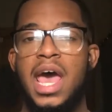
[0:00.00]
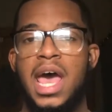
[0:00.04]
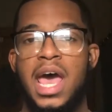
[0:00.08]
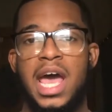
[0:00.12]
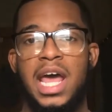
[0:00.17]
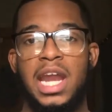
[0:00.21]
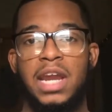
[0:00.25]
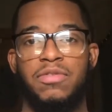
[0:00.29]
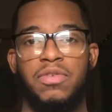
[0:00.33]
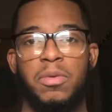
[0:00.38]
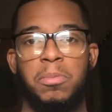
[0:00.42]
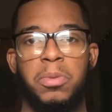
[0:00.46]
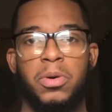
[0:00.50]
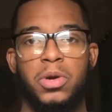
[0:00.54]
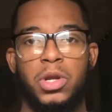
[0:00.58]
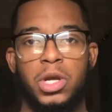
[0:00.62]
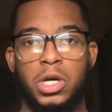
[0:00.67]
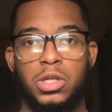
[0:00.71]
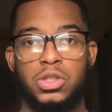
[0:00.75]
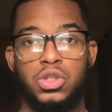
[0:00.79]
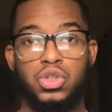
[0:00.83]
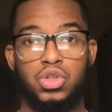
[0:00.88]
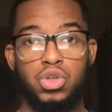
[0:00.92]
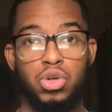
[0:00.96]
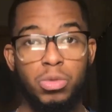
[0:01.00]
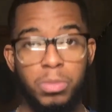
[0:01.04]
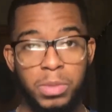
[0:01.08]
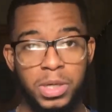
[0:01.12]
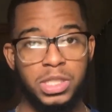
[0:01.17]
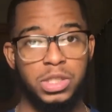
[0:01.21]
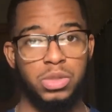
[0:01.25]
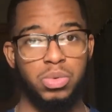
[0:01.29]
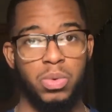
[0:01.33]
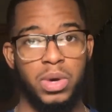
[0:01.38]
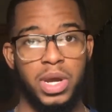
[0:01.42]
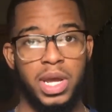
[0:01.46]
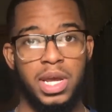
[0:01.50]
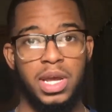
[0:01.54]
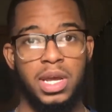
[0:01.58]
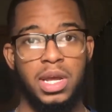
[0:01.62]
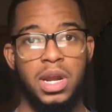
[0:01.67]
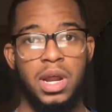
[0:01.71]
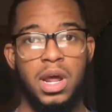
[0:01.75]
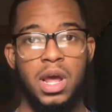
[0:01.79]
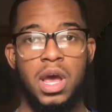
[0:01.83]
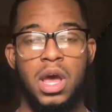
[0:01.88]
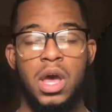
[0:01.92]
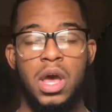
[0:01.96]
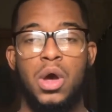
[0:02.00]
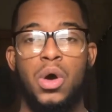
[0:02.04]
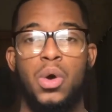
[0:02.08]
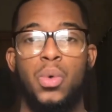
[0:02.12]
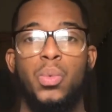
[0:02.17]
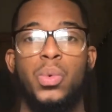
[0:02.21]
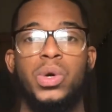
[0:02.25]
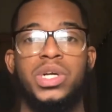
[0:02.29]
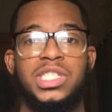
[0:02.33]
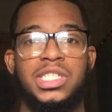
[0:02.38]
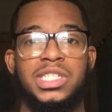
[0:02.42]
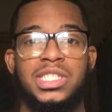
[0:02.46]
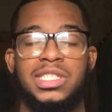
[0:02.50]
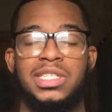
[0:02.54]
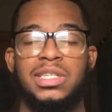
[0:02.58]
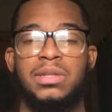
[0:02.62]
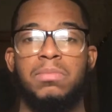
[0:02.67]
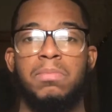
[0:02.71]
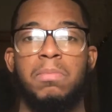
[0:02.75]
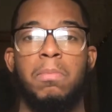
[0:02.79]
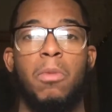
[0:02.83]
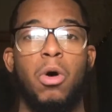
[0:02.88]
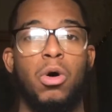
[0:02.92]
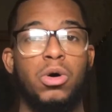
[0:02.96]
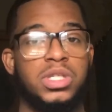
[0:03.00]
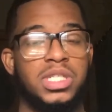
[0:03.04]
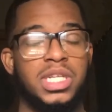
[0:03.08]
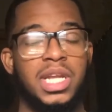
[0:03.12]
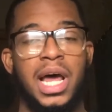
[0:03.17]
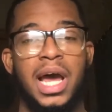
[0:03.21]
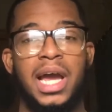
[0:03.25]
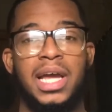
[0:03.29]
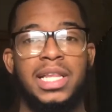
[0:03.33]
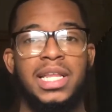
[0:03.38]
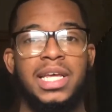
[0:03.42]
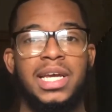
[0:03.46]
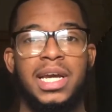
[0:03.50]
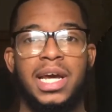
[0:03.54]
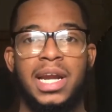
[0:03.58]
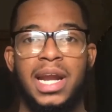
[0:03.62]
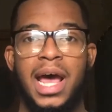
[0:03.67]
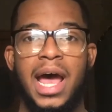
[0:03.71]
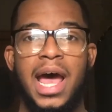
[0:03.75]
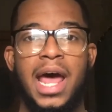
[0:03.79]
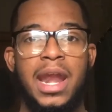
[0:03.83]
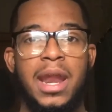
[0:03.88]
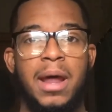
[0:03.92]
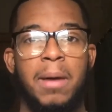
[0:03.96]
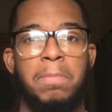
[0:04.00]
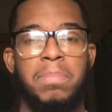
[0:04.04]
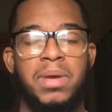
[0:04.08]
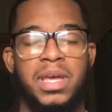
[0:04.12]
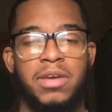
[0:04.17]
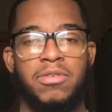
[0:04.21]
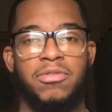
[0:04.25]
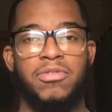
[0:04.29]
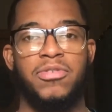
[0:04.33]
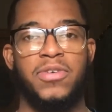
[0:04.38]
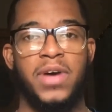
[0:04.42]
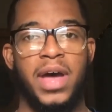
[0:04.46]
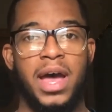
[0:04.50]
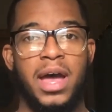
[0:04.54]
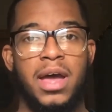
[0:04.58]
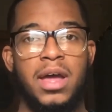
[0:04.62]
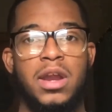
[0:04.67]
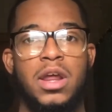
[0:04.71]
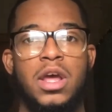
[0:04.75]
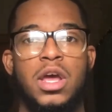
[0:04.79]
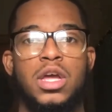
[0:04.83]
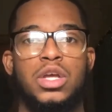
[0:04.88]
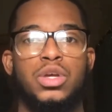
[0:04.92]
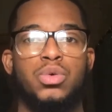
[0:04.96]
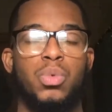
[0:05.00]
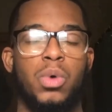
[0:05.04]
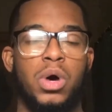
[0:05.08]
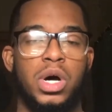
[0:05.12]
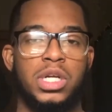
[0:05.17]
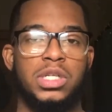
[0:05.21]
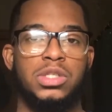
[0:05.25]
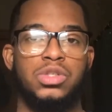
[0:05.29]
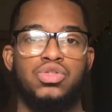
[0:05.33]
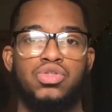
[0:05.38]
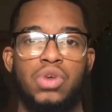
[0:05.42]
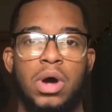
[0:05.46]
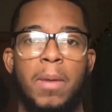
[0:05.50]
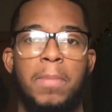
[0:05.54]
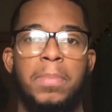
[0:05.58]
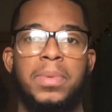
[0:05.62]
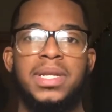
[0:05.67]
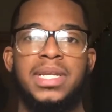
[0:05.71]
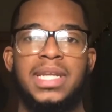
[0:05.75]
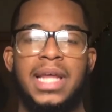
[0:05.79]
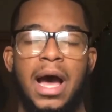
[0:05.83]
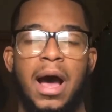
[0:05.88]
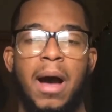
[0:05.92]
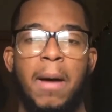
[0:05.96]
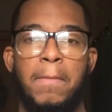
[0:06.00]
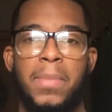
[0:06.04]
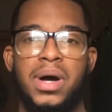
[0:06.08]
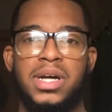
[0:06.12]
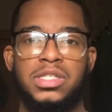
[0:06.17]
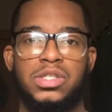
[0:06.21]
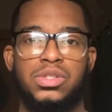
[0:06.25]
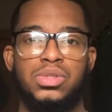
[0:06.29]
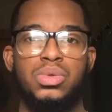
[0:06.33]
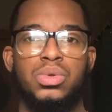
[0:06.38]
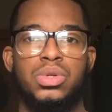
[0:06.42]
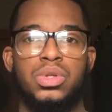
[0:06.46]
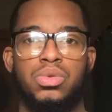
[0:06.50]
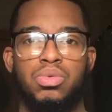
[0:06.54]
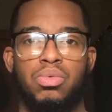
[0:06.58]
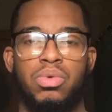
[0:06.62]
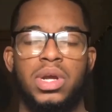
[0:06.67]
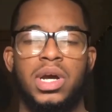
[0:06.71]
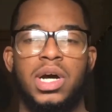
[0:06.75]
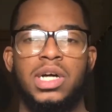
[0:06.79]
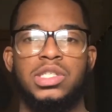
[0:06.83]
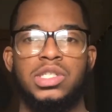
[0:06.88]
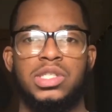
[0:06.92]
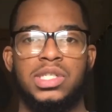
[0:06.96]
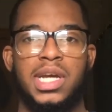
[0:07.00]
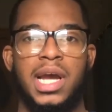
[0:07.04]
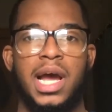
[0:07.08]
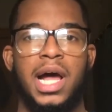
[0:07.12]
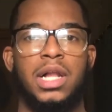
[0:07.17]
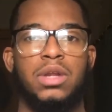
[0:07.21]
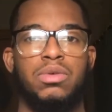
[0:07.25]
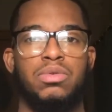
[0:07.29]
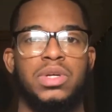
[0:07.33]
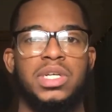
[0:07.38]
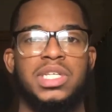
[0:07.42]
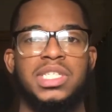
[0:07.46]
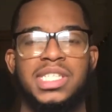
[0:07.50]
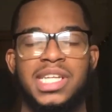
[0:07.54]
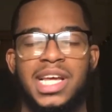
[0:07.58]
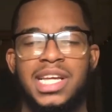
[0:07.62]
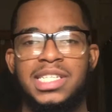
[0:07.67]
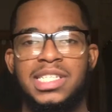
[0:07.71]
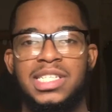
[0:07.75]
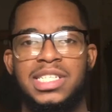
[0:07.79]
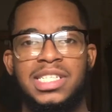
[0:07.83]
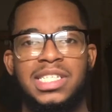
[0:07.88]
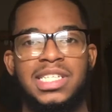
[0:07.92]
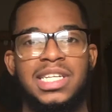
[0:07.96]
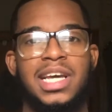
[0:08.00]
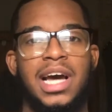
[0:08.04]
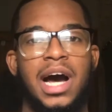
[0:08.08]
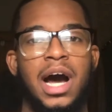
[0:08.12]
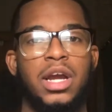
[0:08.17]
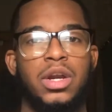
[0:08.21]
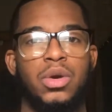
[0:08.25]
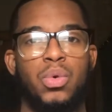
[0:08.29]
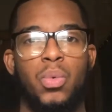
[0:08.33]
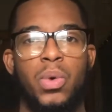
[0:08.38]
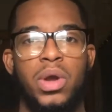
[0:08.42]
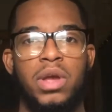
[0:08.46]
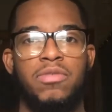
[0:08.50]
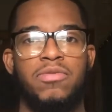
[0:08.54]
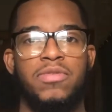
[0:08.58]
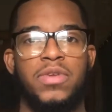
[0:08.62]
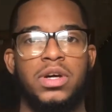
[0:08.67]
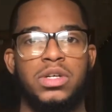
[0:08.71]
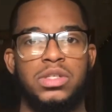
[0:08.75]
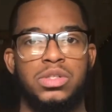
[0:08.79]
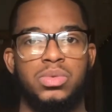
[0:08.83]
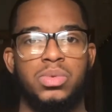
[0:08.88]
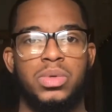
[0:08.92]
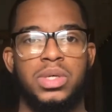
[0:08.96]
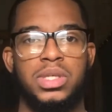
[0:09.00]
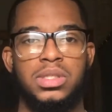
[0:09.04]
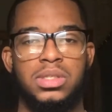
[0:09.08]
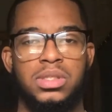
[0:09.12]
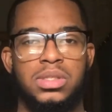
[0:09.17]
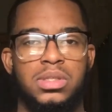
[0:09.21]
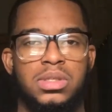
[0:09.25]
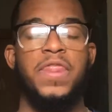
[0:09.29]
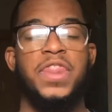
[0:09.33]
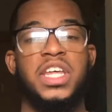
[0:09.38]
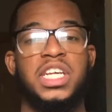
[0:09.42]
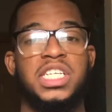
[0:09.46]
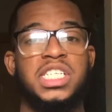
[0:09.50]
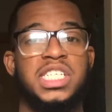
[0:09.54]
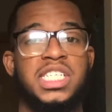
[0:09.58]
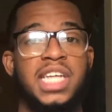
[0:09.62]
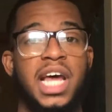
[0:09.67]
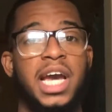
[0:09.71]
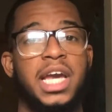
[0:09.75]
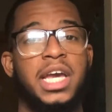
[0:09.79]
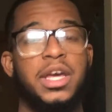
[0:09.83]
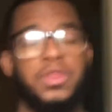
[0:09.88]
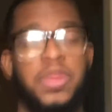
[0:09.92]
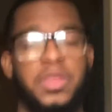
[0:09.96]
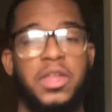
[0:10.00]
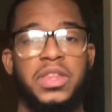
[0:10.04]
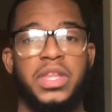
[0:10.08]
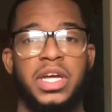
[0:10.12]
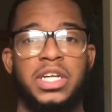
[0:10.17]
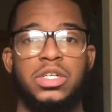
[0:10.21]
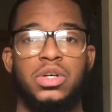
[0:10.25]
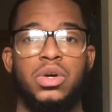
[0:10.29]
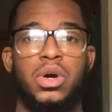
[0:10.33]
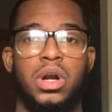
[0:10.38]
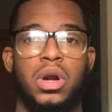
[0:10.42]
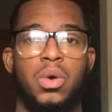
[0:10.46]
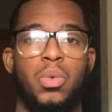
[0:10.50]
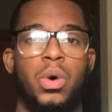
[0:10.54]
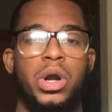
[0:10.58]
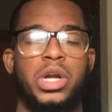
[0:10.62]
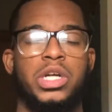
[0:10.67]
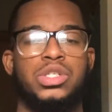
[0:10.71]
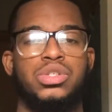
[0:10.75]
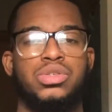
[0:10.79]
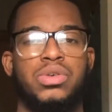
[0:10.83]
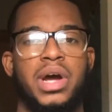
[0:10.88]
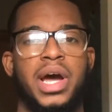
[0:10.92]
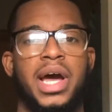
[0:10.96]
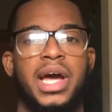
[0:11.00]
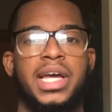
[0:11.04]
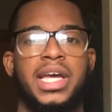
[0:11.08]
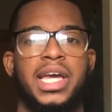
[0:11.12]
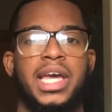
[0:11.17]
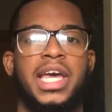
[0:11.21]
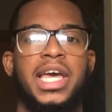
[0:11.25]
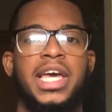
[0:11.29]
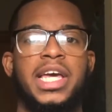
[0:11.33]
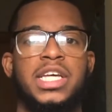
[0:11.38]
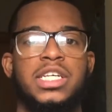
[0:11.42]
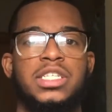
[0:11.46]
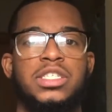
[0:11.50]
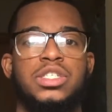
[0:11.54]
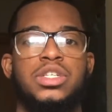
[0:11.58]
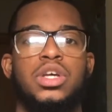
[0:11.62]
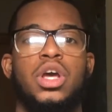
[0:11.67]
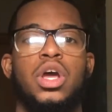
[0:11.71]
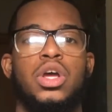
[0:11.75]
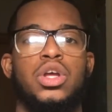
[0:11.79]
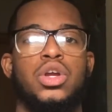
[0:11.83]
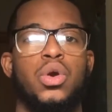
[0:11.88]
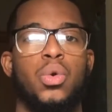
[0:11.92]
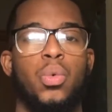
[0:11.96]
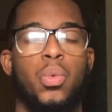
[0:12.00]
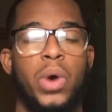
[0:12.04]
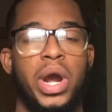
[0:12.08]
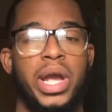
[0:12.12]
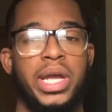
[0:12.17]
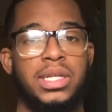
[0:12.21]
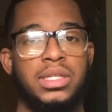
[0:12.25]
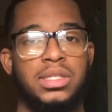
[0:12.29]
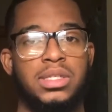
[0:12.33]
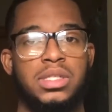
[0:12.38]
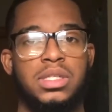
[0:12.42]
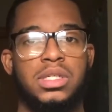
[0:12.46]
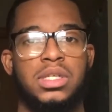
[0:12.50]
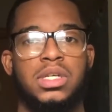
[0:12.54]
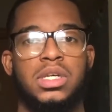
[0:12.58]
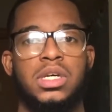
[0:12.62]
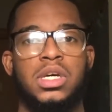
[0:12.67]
And if you're putting on too much weight, which is most likely going to end up being fat, you want to drop it down by 200 to 300 calories and see how your weight fluctuates. The second thing that you're going to want to track is your weight.